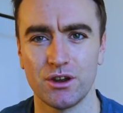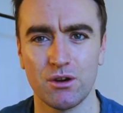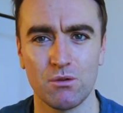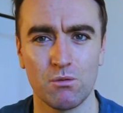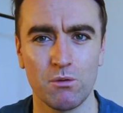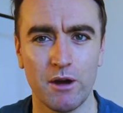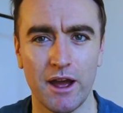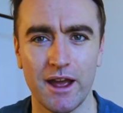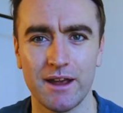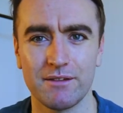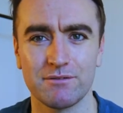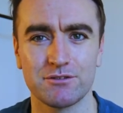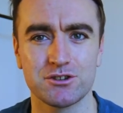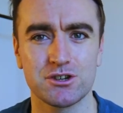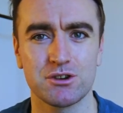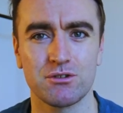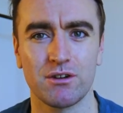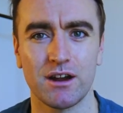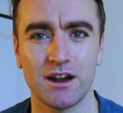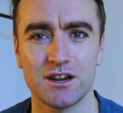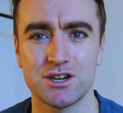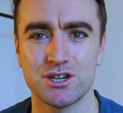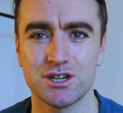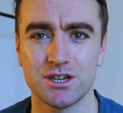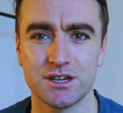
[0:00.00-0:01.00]
waves
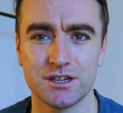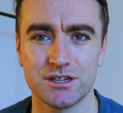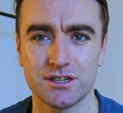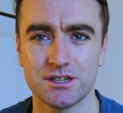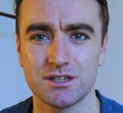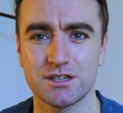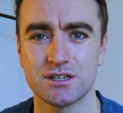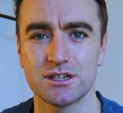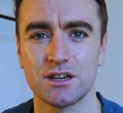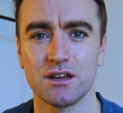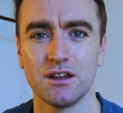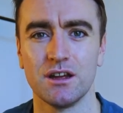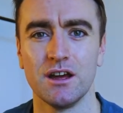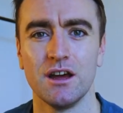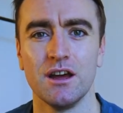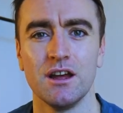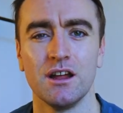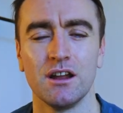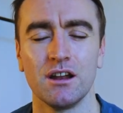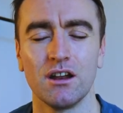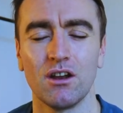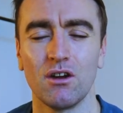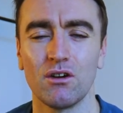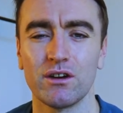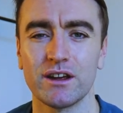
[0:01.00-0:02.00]
crashing,
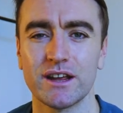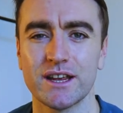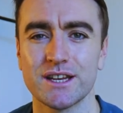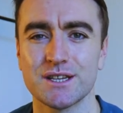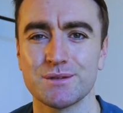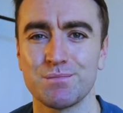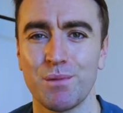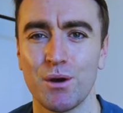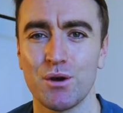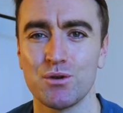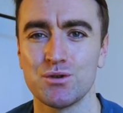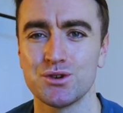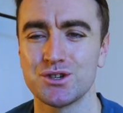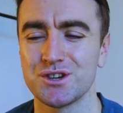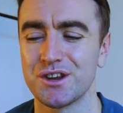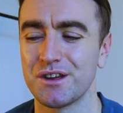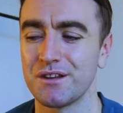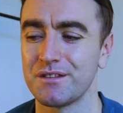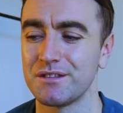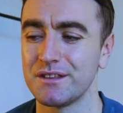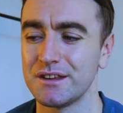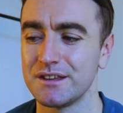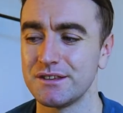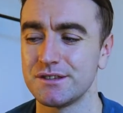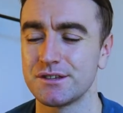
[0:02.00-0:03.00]
long
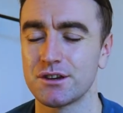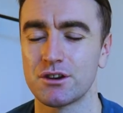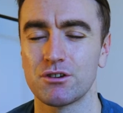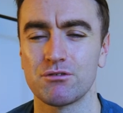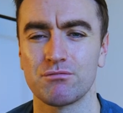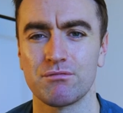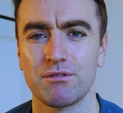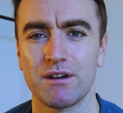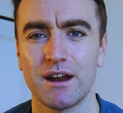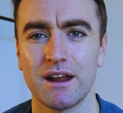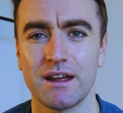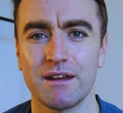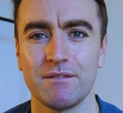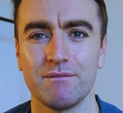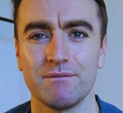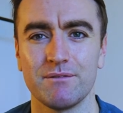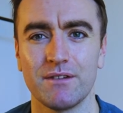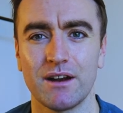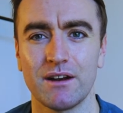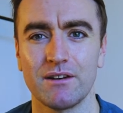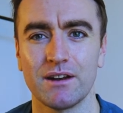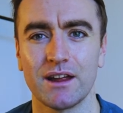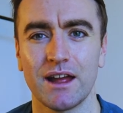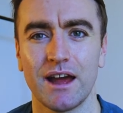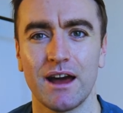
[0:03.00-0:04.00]
exposure. These are great and
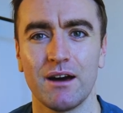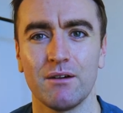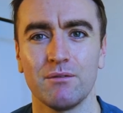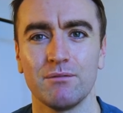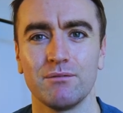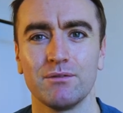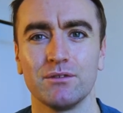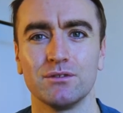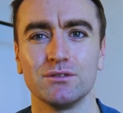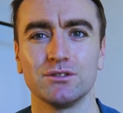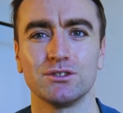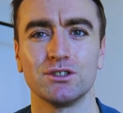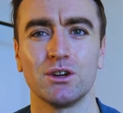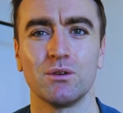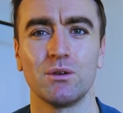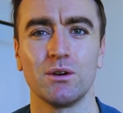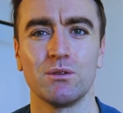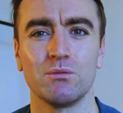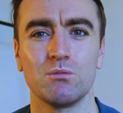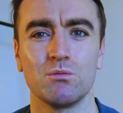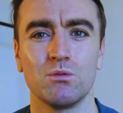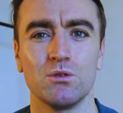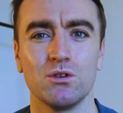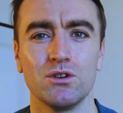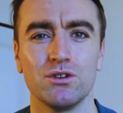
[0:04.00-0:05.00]
very helpful, so I
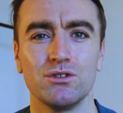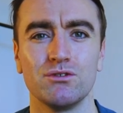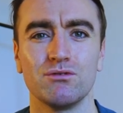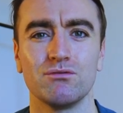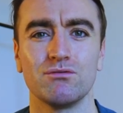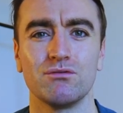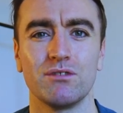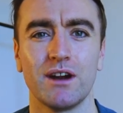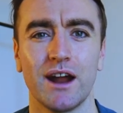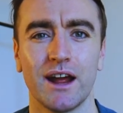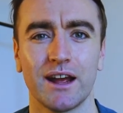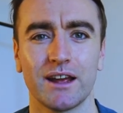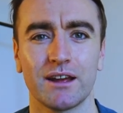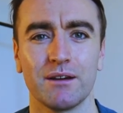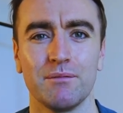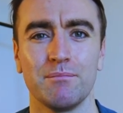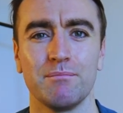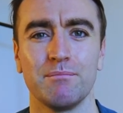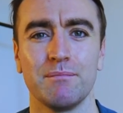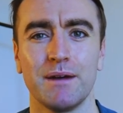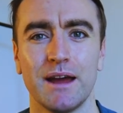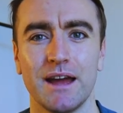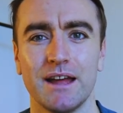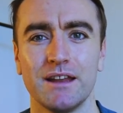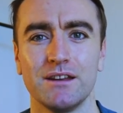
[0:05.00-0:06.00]
would
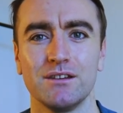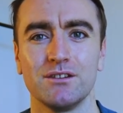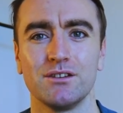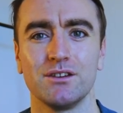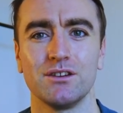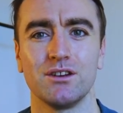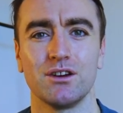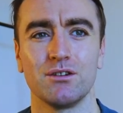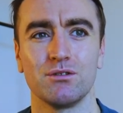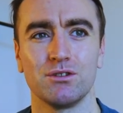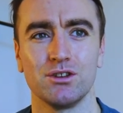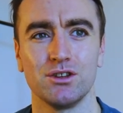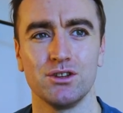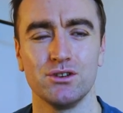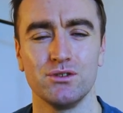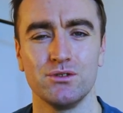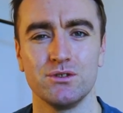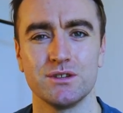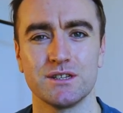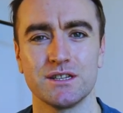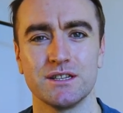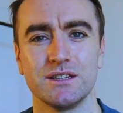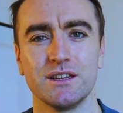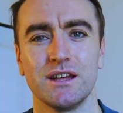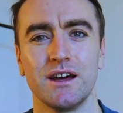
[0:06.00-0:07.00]
recommend
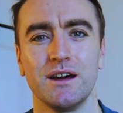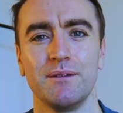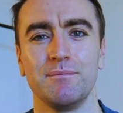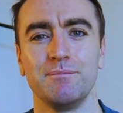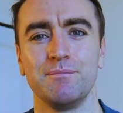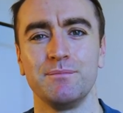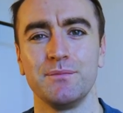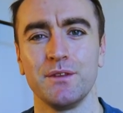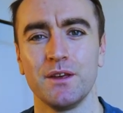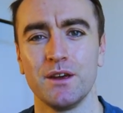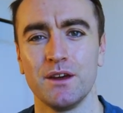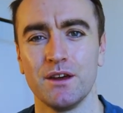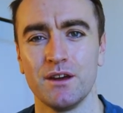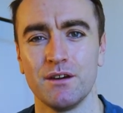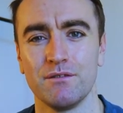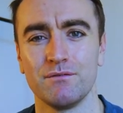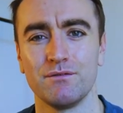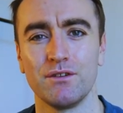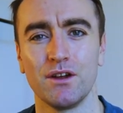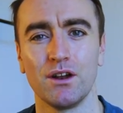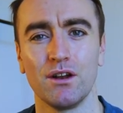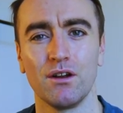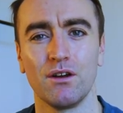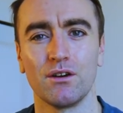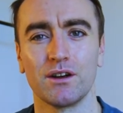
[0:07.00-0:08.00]
using them
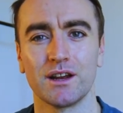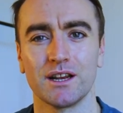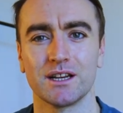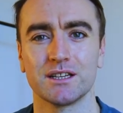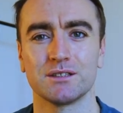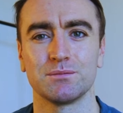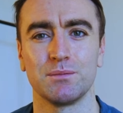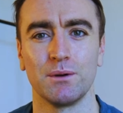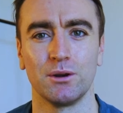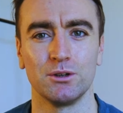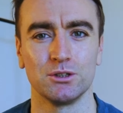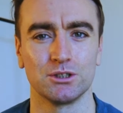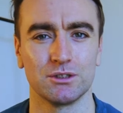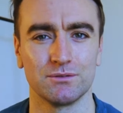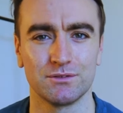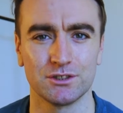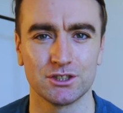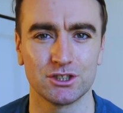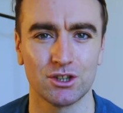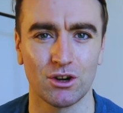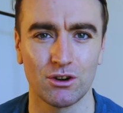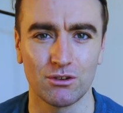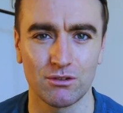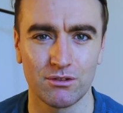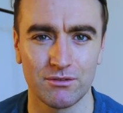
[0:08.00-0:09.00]
for long exposure
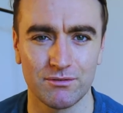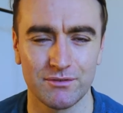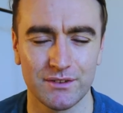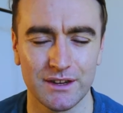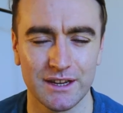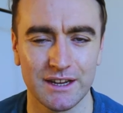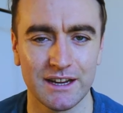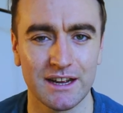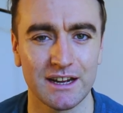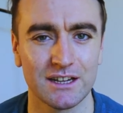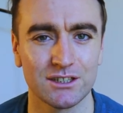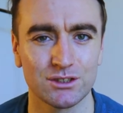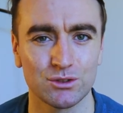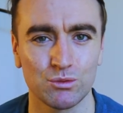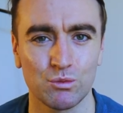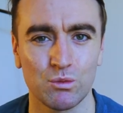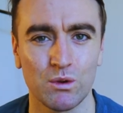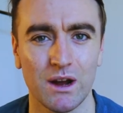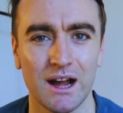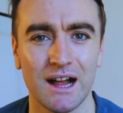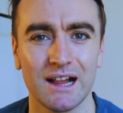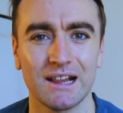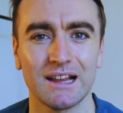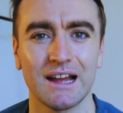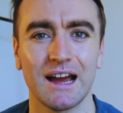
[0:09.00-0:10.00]
photography as
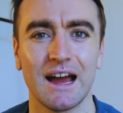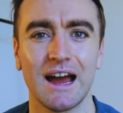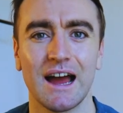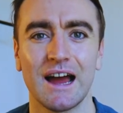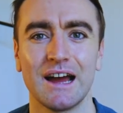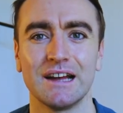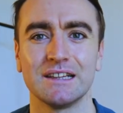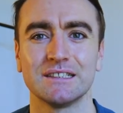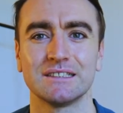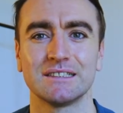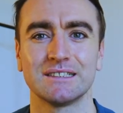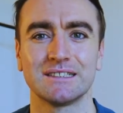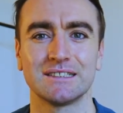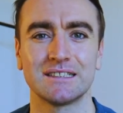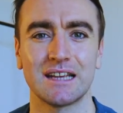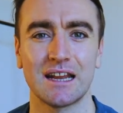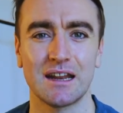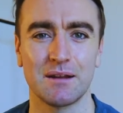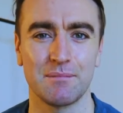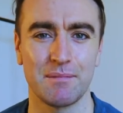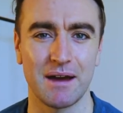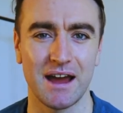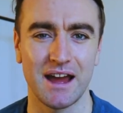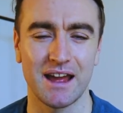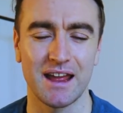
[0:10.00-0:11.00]
well as
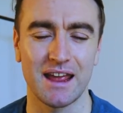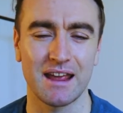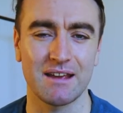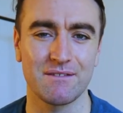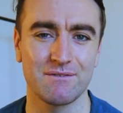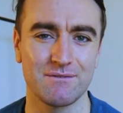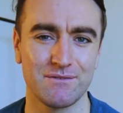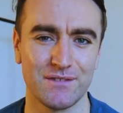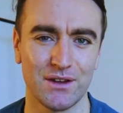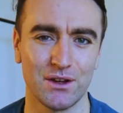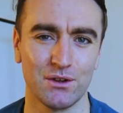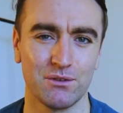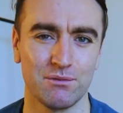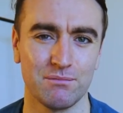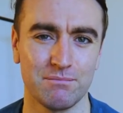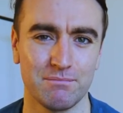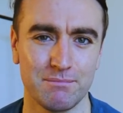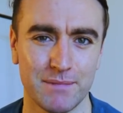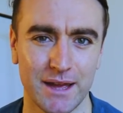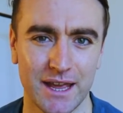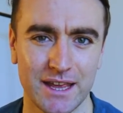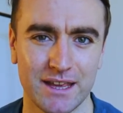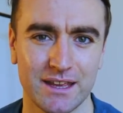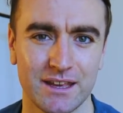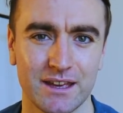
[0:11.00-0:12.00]
cinematic
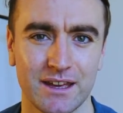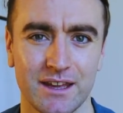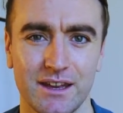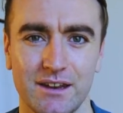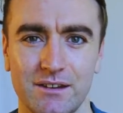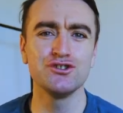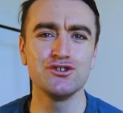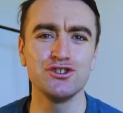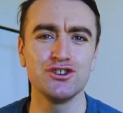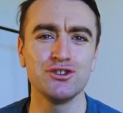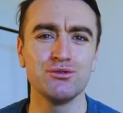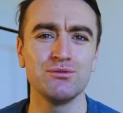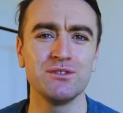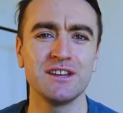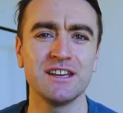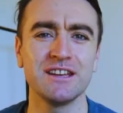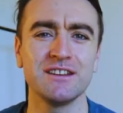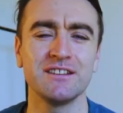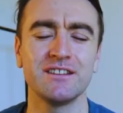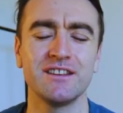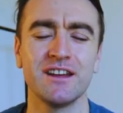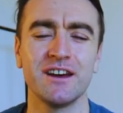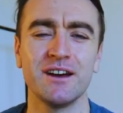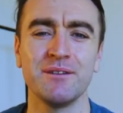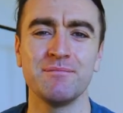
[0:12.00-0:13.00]
filmmaking. Do you
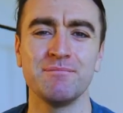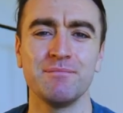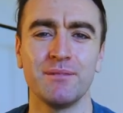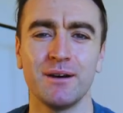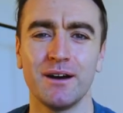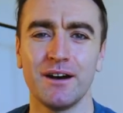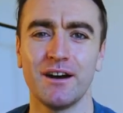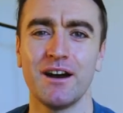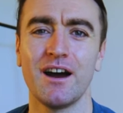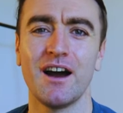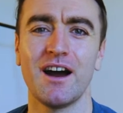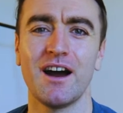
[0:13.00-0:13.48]
need them?